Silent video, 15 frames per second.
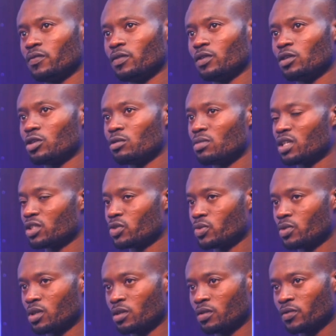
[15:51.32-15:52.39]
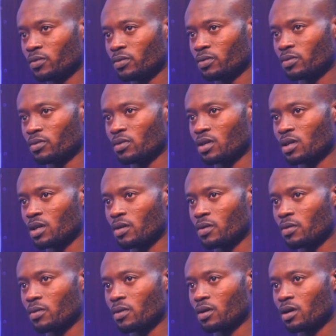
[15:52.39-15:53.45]
Floor number 12,
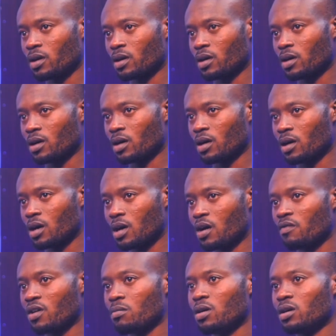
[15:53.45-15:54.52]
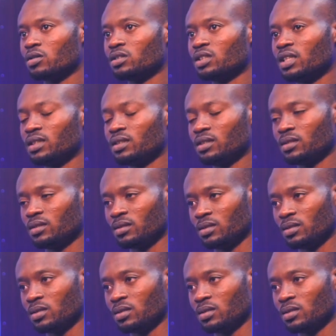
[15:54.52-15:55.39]
I have about 18.